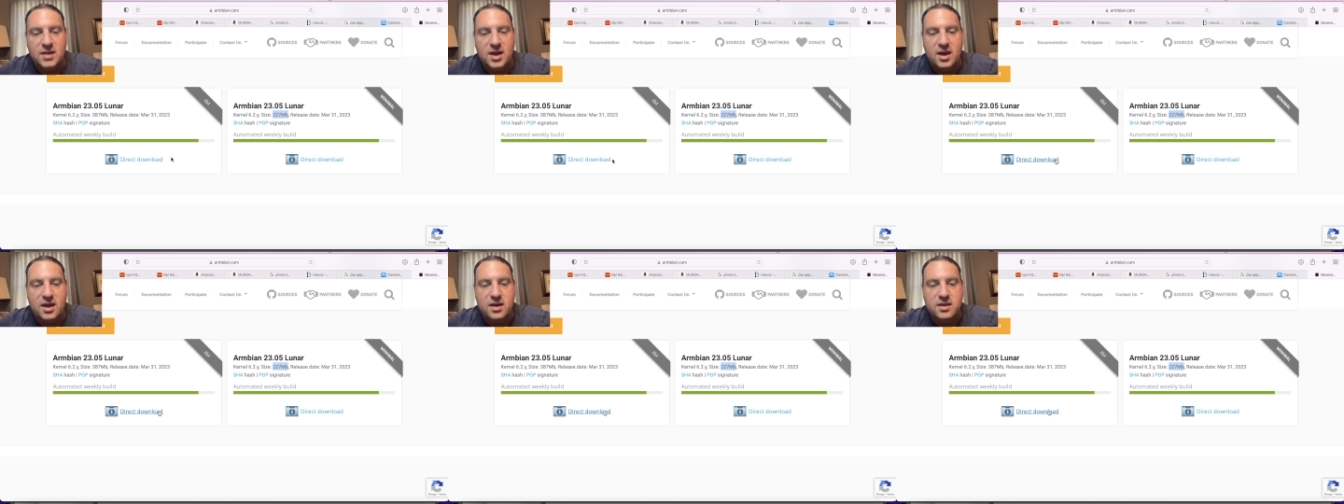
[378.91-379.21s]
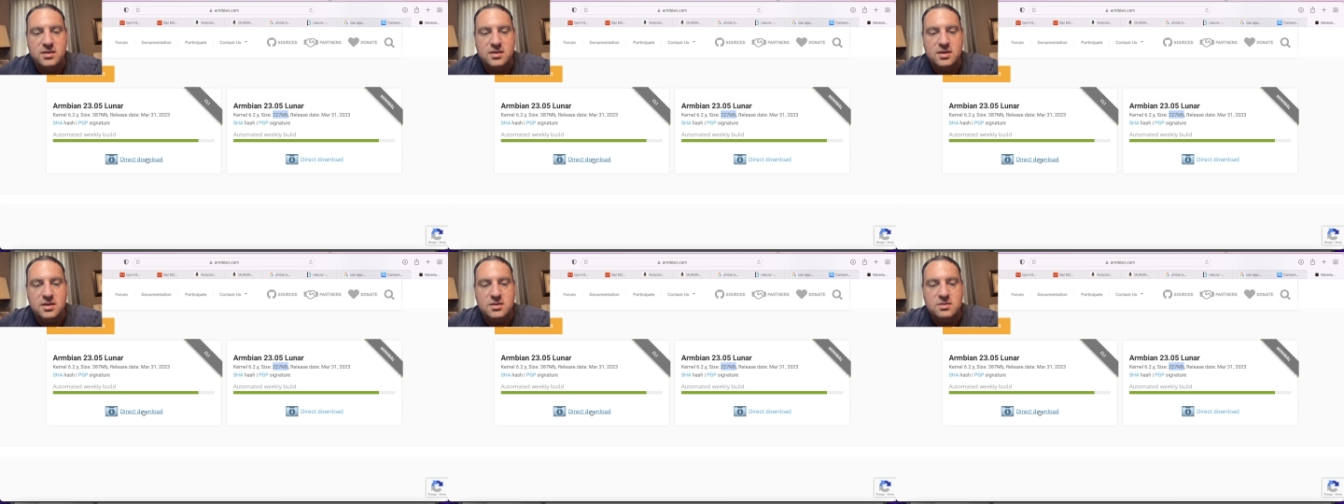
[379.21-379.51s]

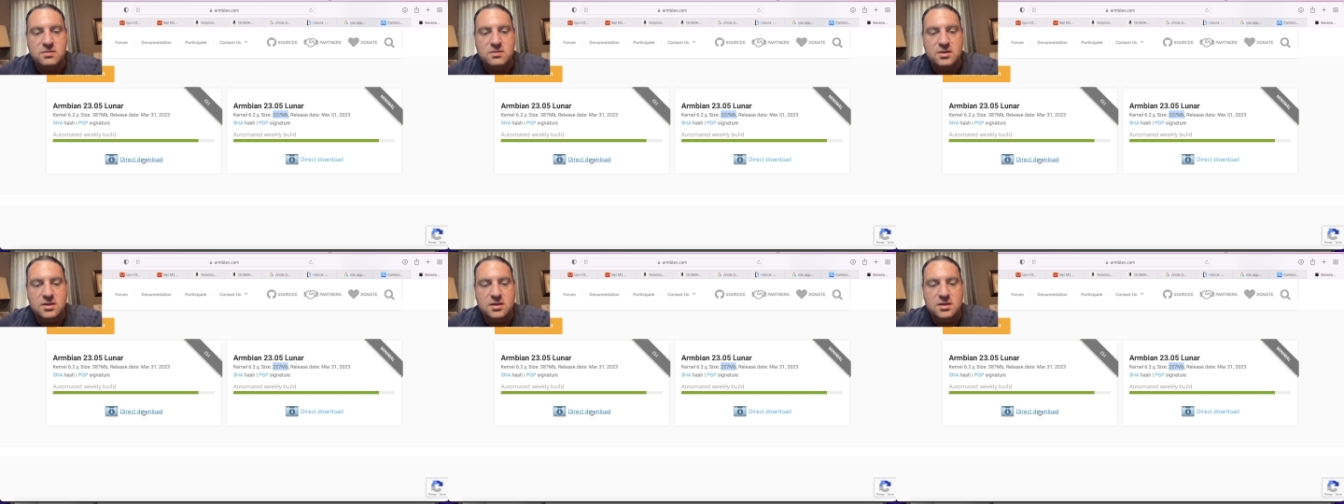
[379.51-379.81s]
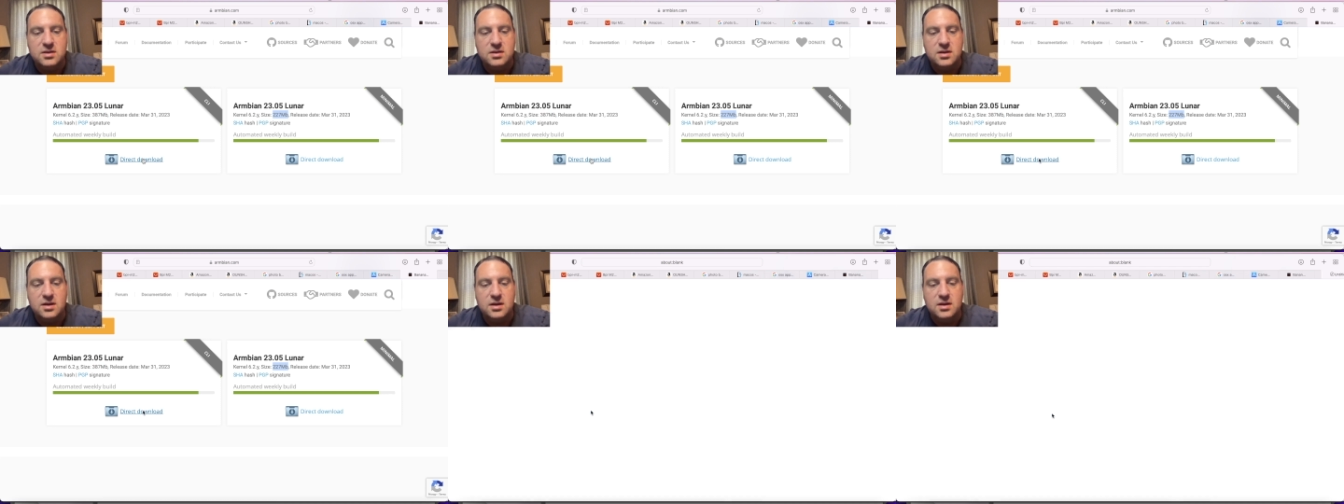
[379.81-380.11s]
And then you
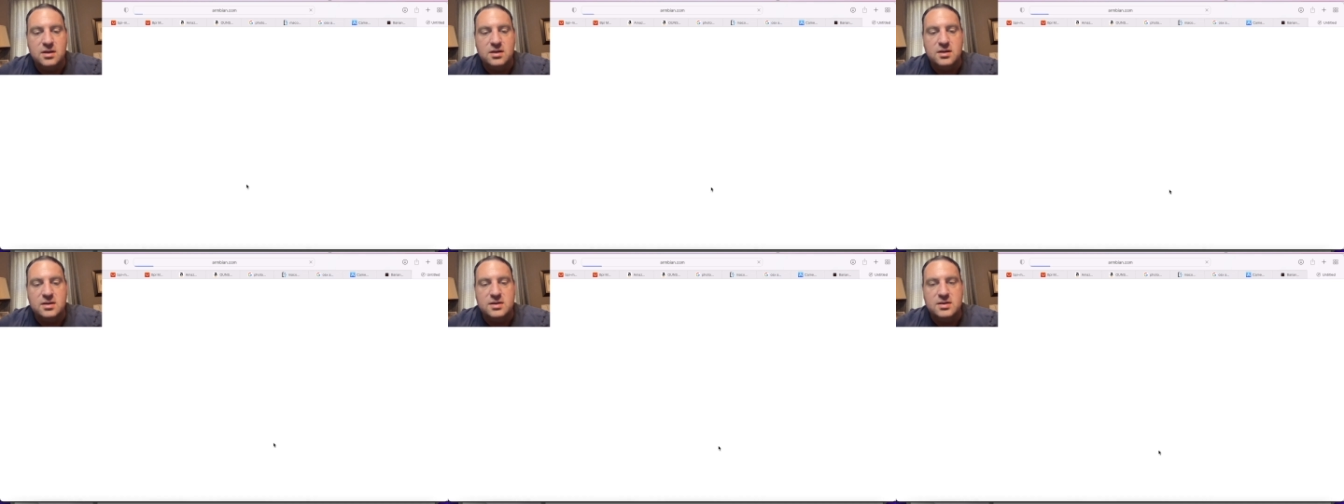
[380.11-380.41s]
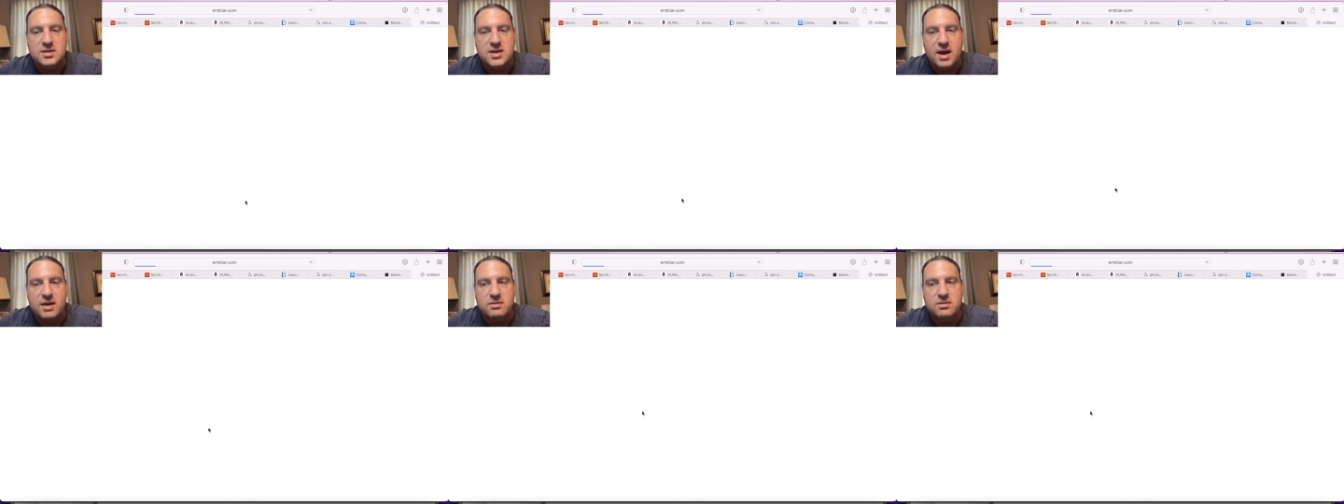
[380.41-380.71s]
can
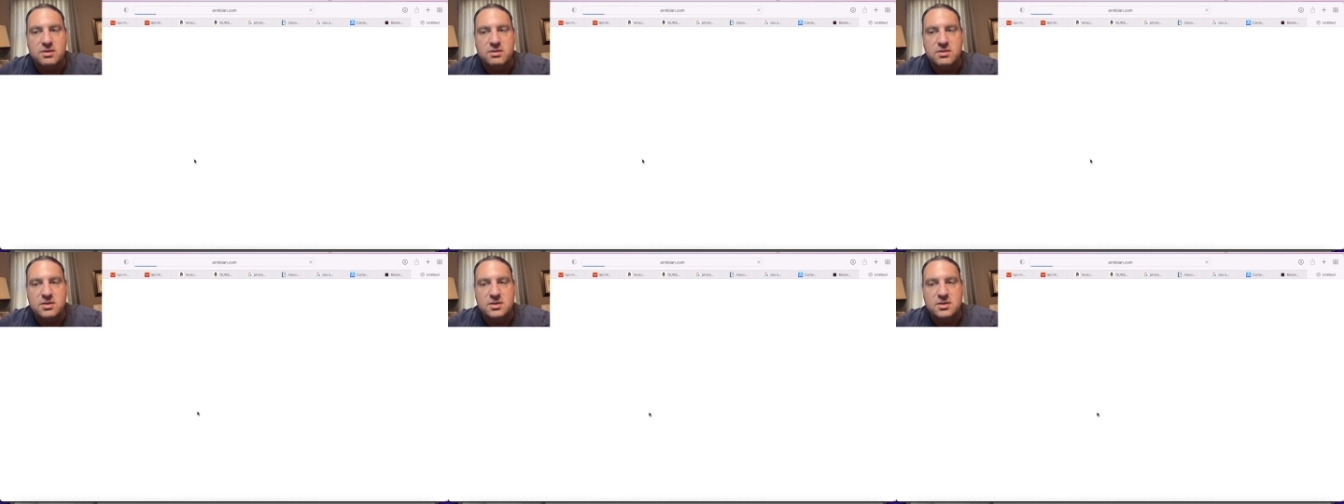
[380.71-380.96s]
download